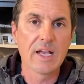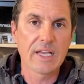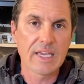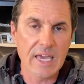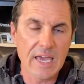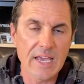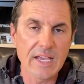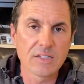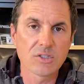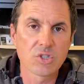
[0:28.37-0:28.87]

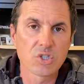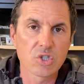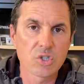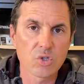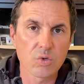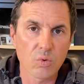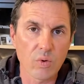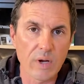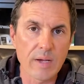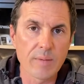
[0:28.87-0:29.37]
can
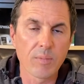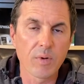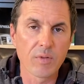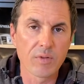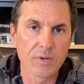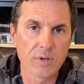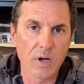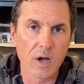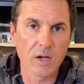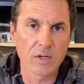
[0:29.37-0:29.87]
scramble
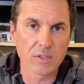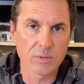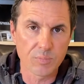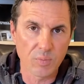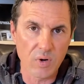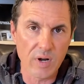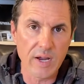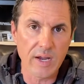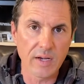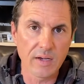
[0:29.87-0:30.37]
the dog's
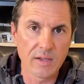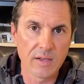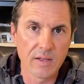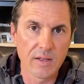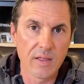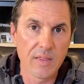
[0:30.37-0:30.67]
brain.